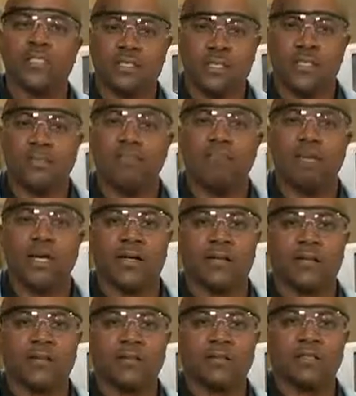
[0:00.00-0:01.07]
is even
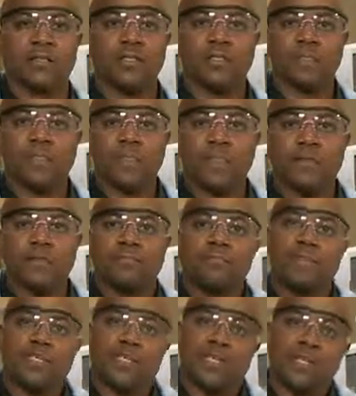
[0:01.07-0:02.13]
better.
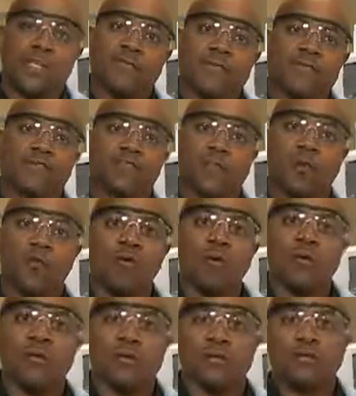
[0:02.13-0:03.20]
If it's
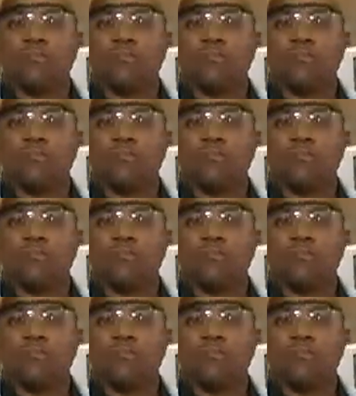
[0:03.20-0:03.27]
slower,